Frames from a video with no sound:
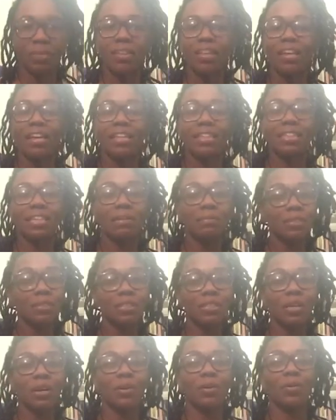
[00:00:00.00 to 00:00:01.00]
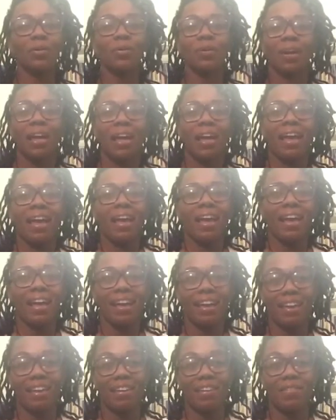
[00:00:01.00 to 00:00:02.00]
I'd love to know
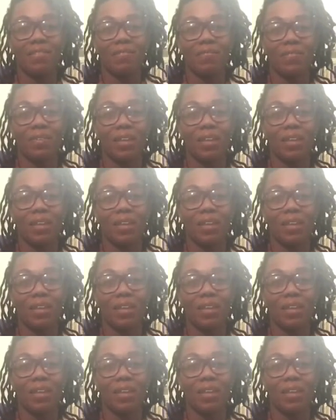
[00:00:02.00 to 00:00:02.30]
if